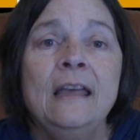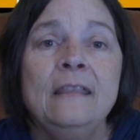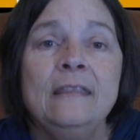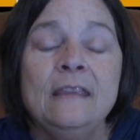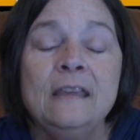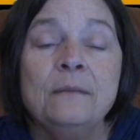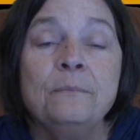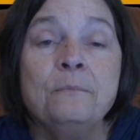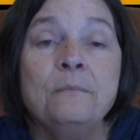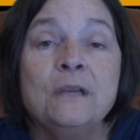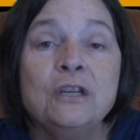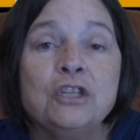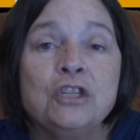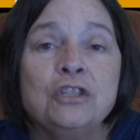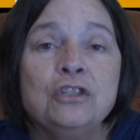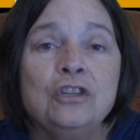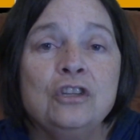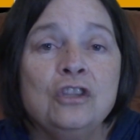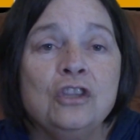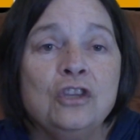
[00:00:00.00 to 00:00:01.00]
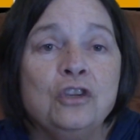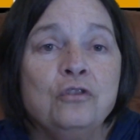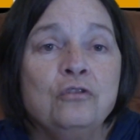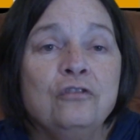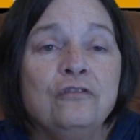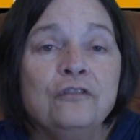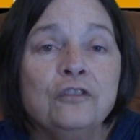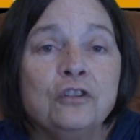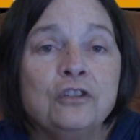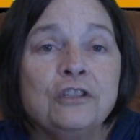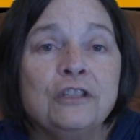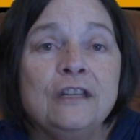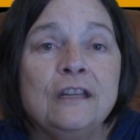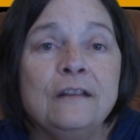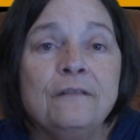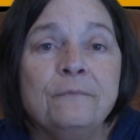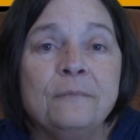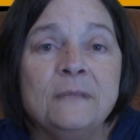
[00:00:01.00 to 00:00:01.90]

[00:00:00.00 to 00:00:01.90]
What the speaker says: the admission to the University of